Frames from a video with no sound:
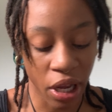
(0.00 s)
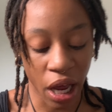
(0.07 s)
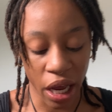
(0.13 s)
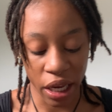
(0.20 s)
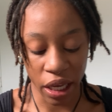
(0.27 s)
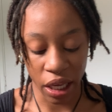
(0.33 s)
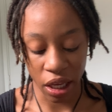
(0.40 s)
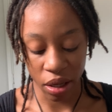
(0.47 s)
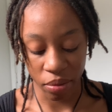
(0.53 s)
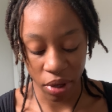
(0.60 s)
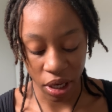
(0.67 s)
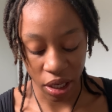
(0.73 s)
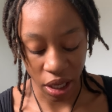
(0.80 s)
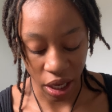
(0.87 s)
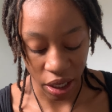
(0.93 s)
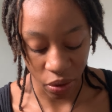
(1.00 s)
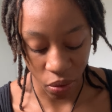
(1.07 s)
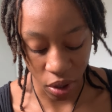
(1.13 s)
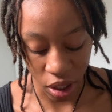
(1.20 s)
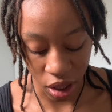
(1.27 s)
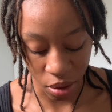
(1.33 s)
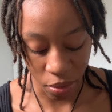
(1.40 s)
I am in like
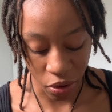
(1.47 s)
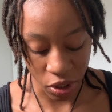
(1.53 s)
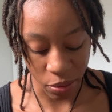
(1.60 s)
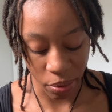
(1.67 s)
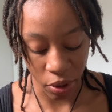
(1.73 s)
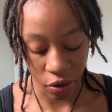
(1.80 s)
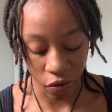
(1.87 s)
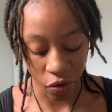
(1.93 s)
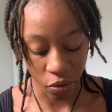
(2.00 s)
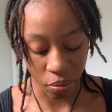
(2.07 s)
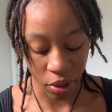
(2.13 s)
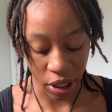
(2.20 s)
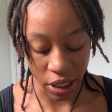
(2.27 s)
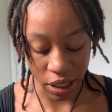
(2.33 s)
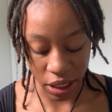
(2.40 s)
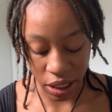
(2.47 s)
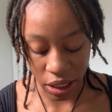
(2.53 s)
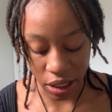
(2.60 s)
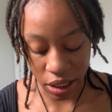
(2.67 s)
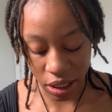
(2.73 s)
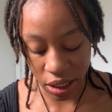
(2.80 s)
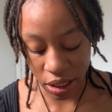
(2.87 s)
one of the most beautiful
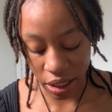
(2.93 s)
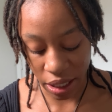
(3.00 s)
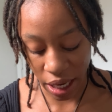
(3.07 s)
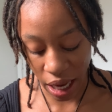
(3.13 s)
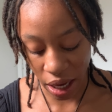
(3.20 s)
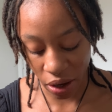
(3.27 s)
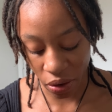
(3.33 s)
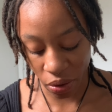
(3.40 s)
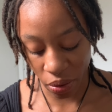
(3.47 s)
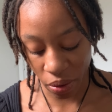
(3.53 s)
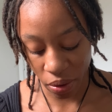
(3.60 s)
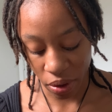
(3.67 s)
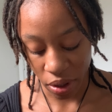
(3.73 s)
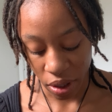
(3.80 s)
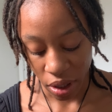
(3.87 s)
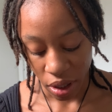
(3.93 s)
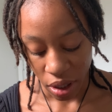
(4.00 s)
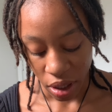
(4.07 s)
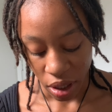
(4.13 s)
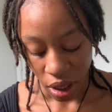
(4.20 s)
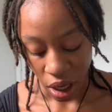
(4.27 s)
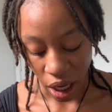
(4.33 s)
places now.
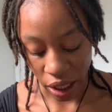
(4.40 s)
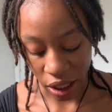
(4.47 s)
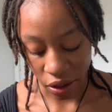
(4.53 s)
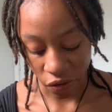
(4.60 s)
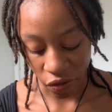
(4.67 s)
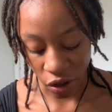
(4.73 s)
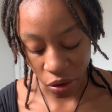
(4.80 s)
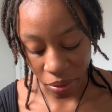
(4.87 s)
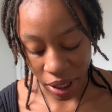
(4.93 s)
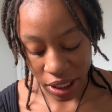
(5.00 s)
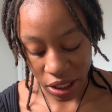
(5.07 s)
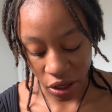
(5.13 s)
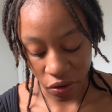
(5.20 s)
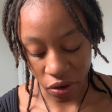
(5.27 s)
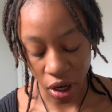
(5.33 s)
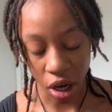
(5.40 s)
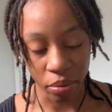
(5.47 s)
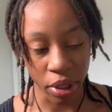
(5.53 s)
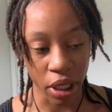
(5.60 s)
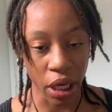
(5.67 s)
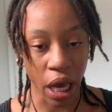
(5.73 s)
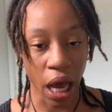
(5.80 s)
I can feel myself
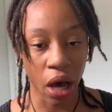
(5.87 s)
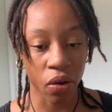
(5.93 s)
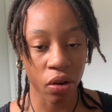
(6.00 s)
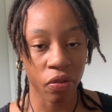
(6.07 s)
coming out